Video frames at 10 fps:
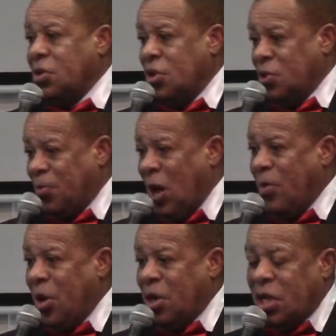So there's a
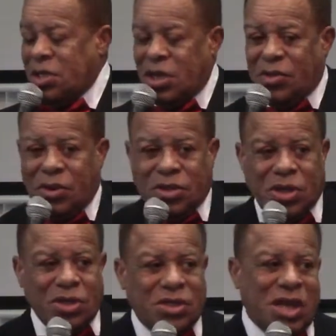primary destiny and there's
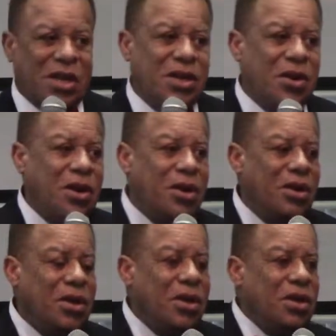a secondary
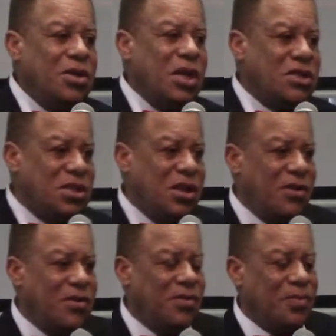destiny.
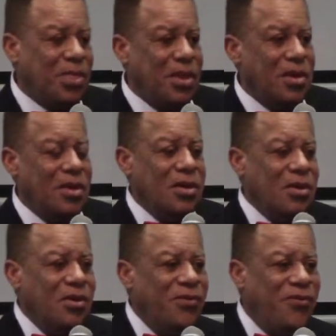
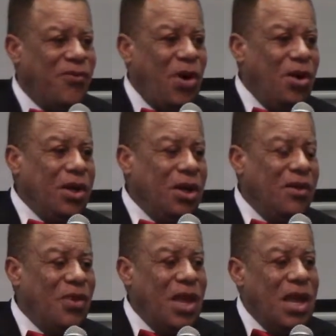Falling,
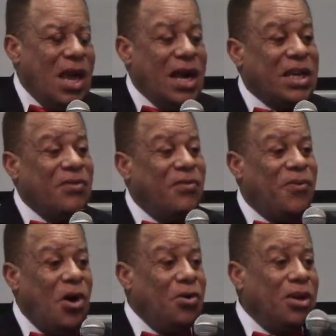I keep
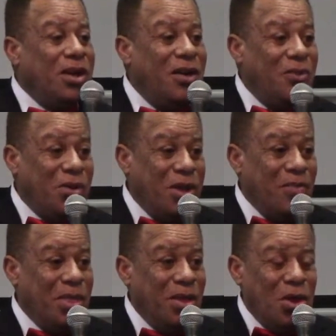falling in love with
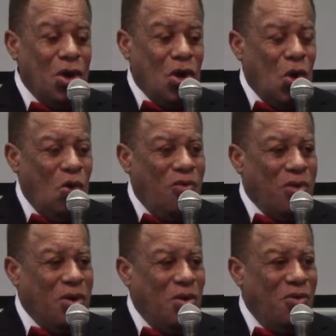Him
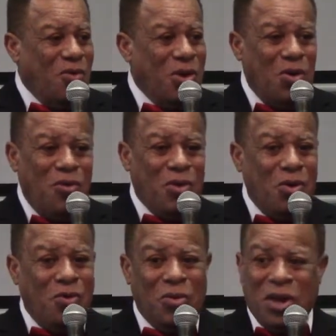over and over and over
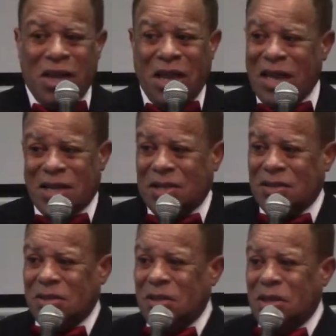and over again.
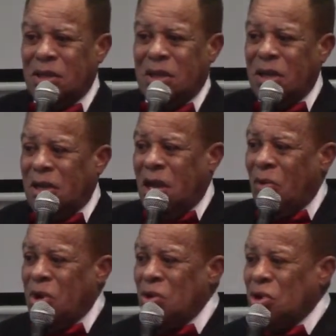
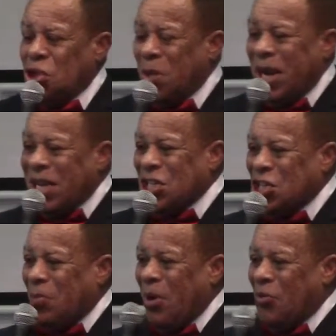I renew this
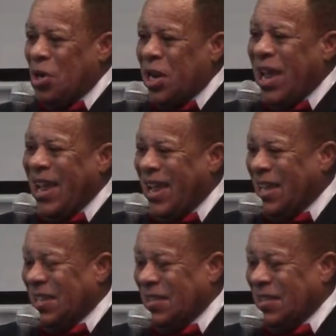relationship every day.